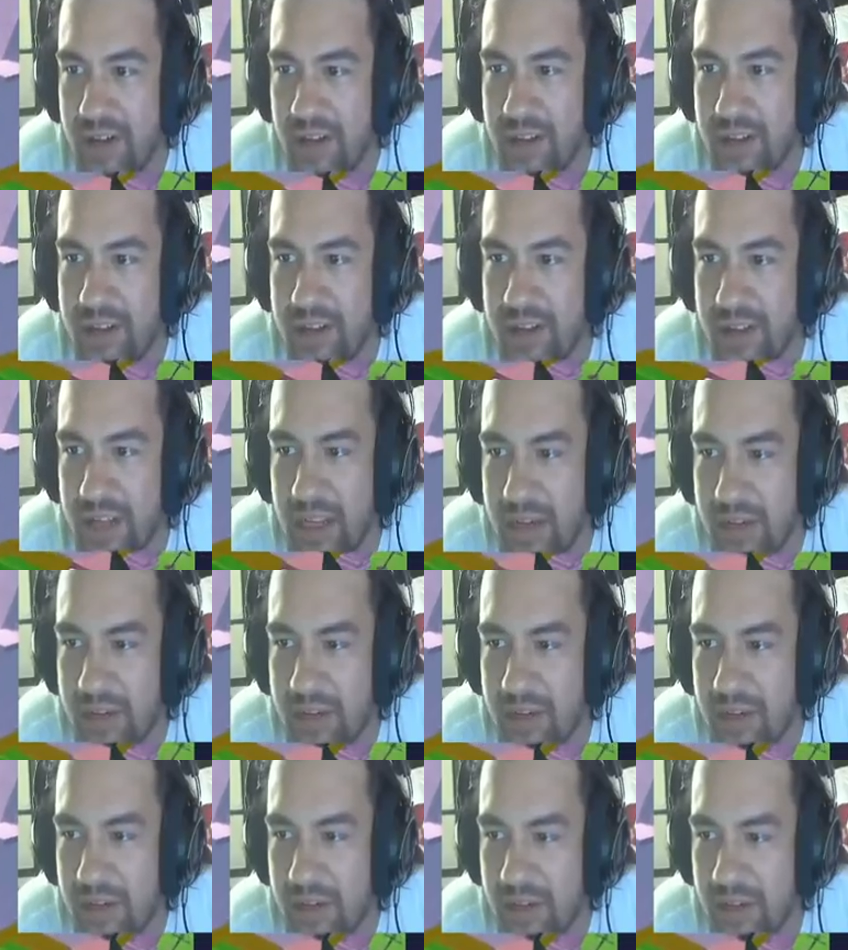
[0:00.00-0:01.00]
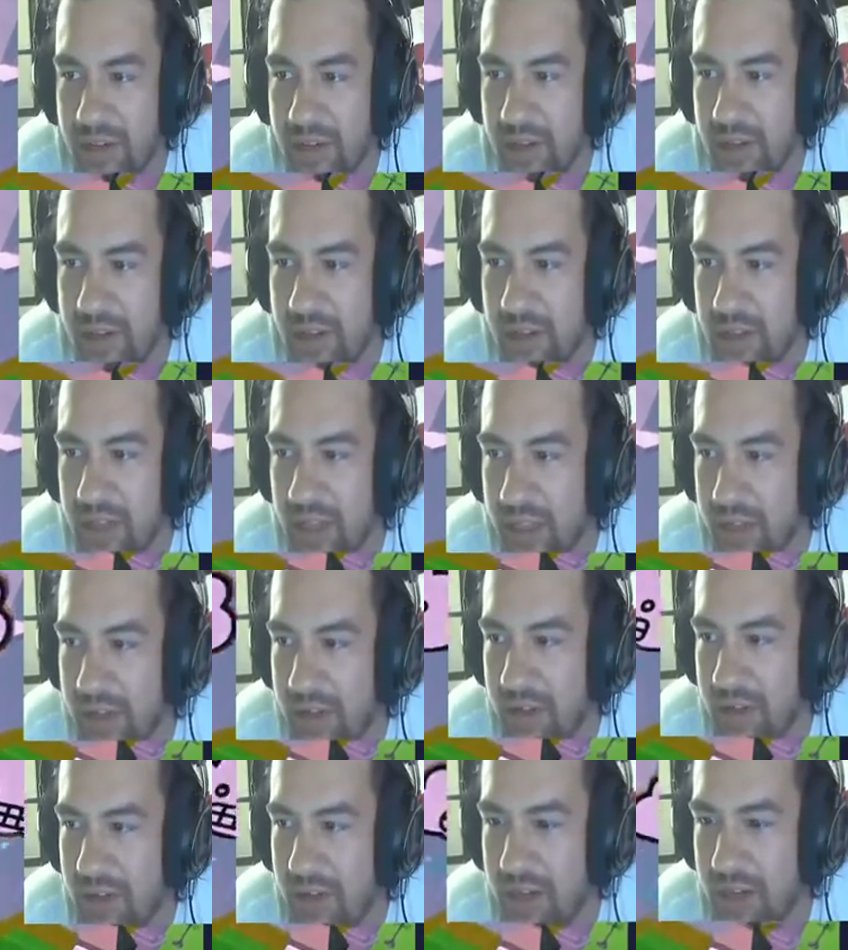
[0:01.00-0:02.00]
This is not good. This is not
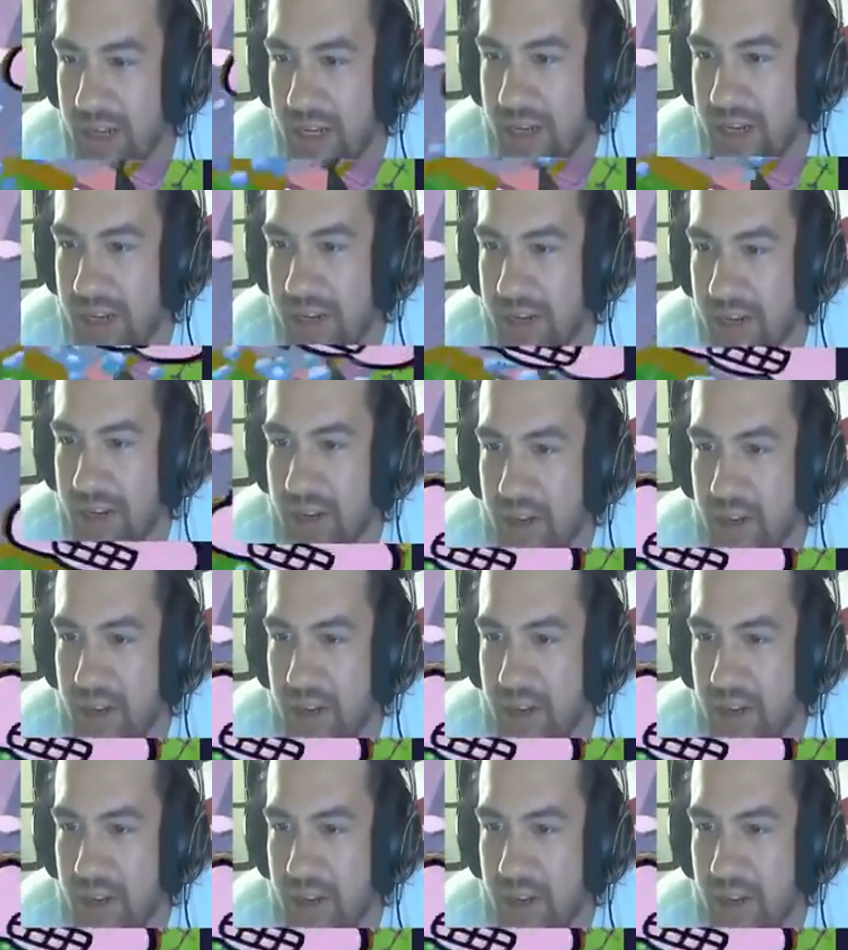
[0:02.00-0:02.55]
good. They're not knocking.